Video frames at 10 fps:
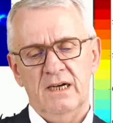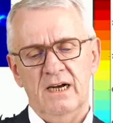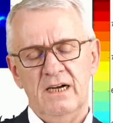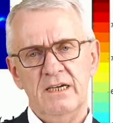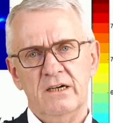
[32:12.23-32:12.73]

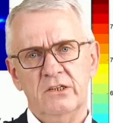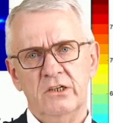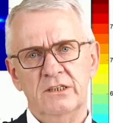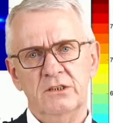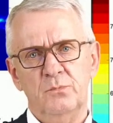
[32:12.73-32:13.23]
higher
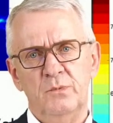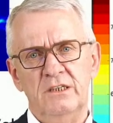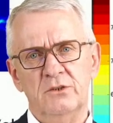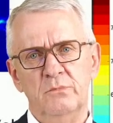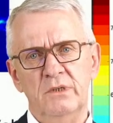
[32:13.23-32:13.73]
cutting
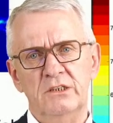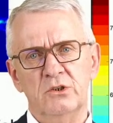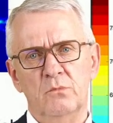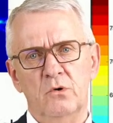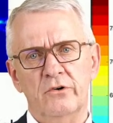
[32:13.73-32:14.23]
speeds
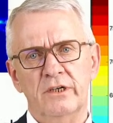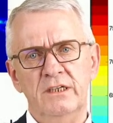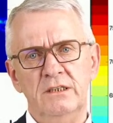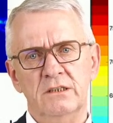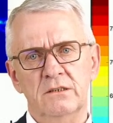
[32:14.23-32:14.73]
means more
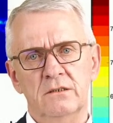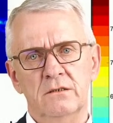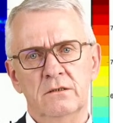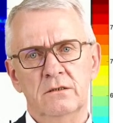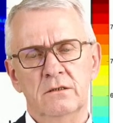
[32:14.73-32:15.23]
heat.
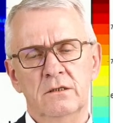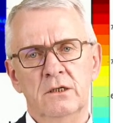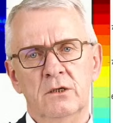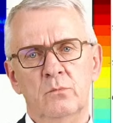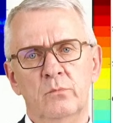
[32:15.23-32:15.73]

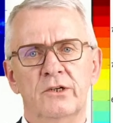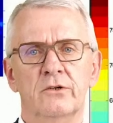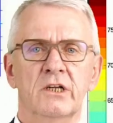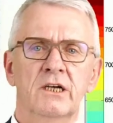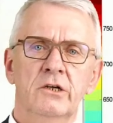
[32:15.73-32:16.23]
But
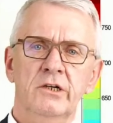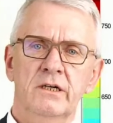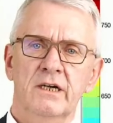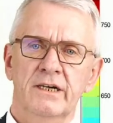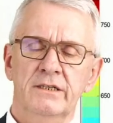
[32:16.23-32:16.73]
on the
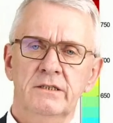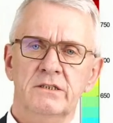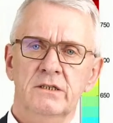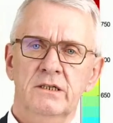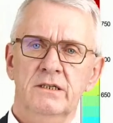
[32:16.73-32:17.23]
other
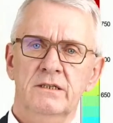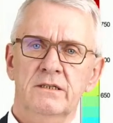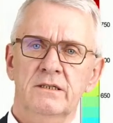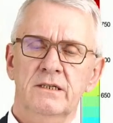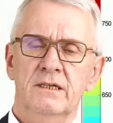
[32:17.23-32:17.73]
hand,
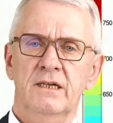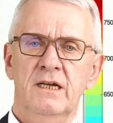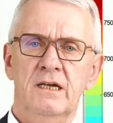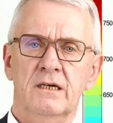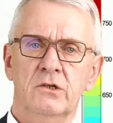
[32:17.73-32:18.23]

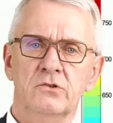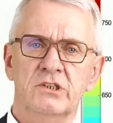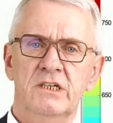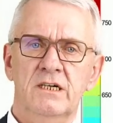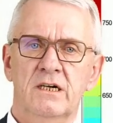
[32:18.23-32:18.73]
here you
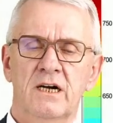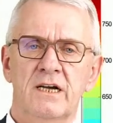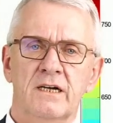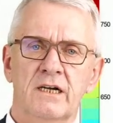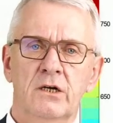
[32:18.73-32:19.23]
see
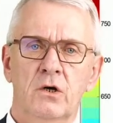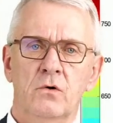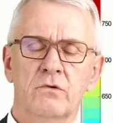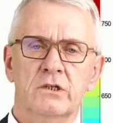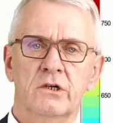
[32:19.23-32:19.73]
higher and
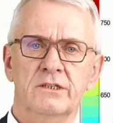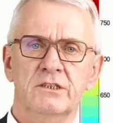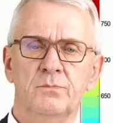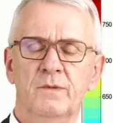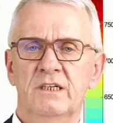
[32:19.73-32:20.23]
lower
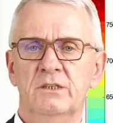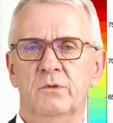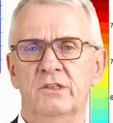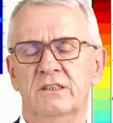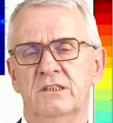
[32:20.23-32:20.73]
cutting speeds,
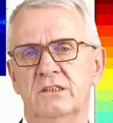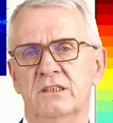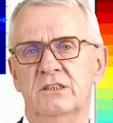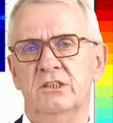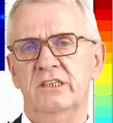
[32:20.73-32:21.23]
but it
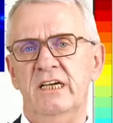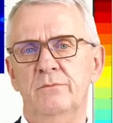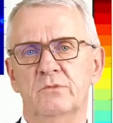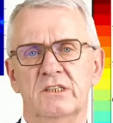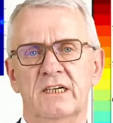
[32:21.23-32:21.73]

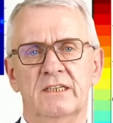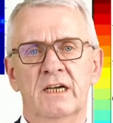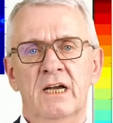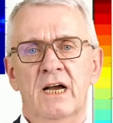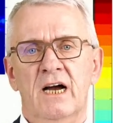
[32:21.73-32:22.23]
seems that
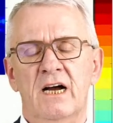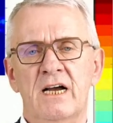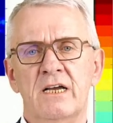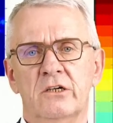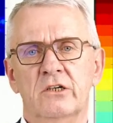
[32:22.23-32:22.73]

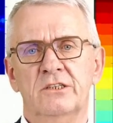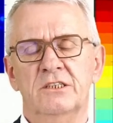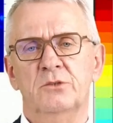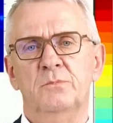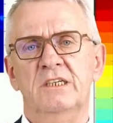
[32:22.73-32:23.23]
higher
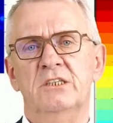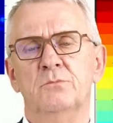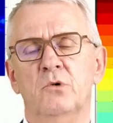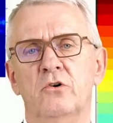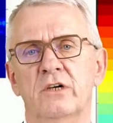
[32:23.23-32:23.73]
cutting
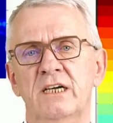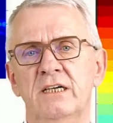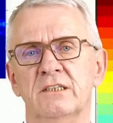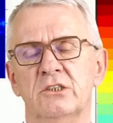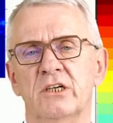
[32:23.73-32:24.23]
speeds, more
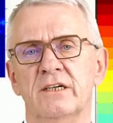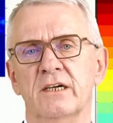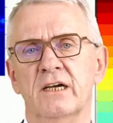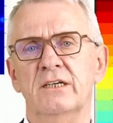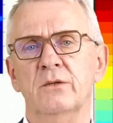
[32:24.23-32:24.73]
heat is
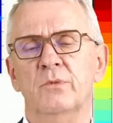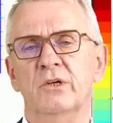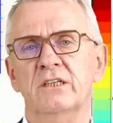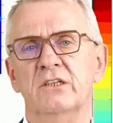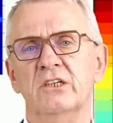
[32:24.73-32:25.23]
generated,
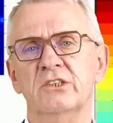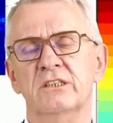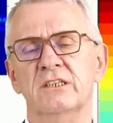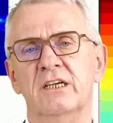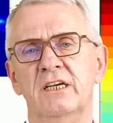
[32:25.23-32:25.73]
but it
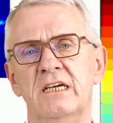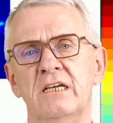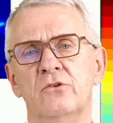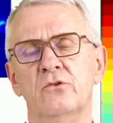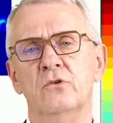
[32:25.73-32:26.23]
doesn't
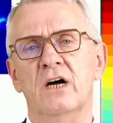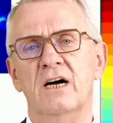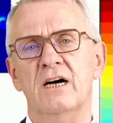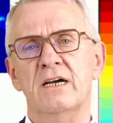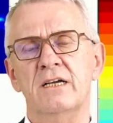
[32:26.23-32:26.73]
lead to
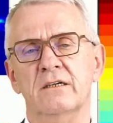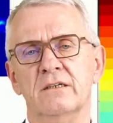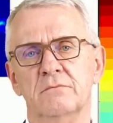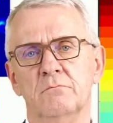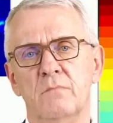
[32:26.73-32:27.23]
higher
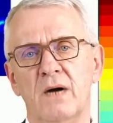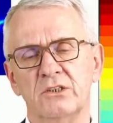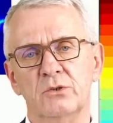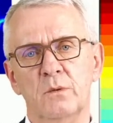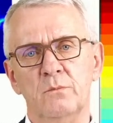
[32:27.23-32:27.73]

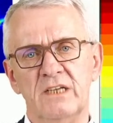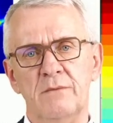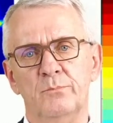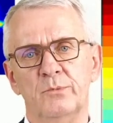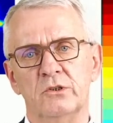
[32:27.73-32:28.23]
maximum
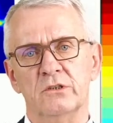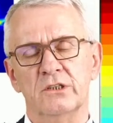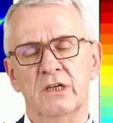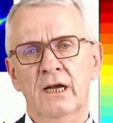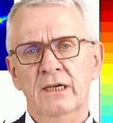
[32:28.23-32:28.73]

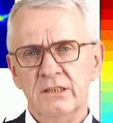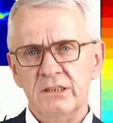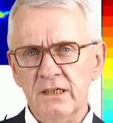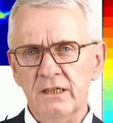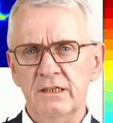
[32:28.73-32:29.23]
temperatures.
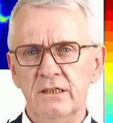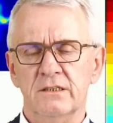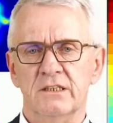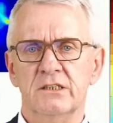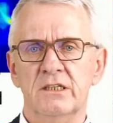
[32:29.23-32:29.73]
Still an
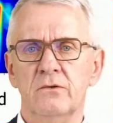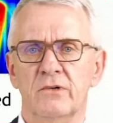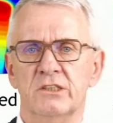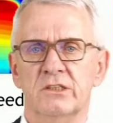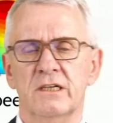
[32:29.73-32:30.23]
interesting
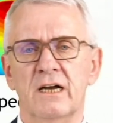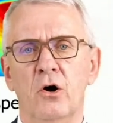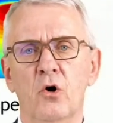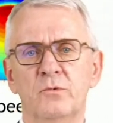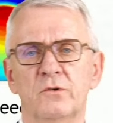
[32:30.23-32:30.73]
question. I
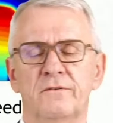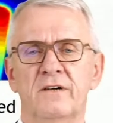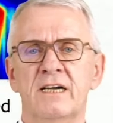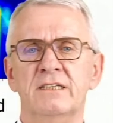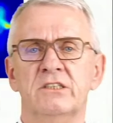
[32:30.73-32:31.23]
hope to
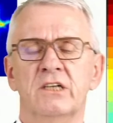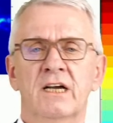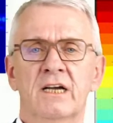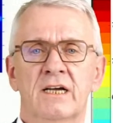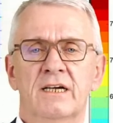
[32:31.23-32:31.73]
find
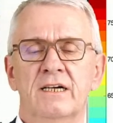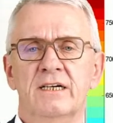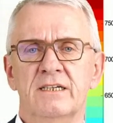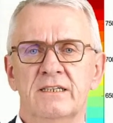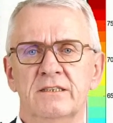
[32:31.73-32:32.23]

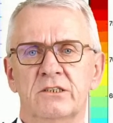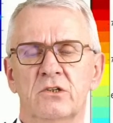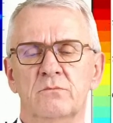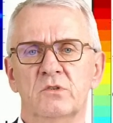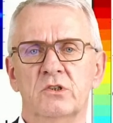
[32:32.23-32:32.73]

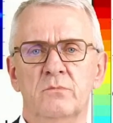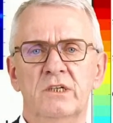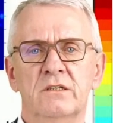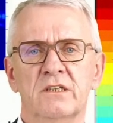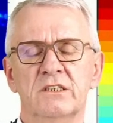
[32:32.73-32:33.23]
some
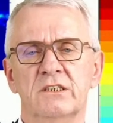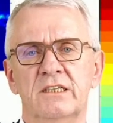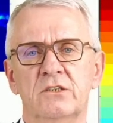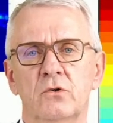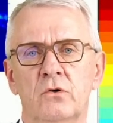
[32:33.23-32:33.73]

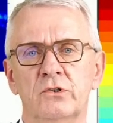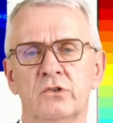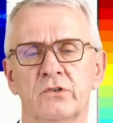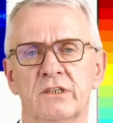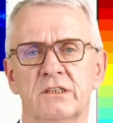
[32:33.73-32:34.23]
interesting
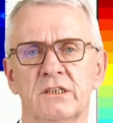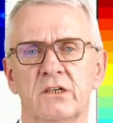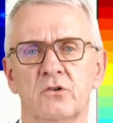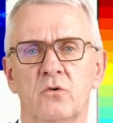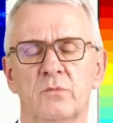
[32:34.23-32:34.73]
thoughts on this in
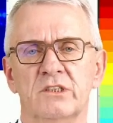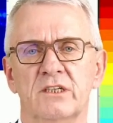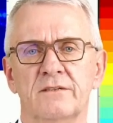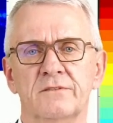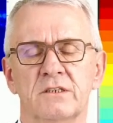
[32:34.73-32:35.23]
the comments
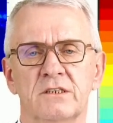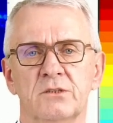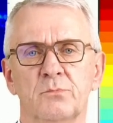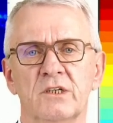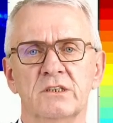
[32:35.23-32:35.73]
after
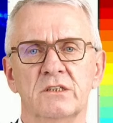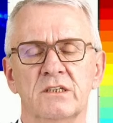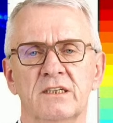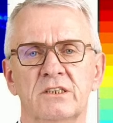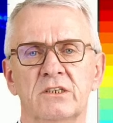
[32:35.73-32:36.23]
this
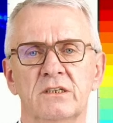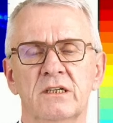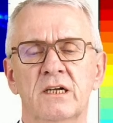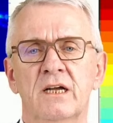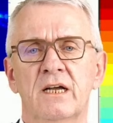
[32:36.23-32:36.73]
presentation.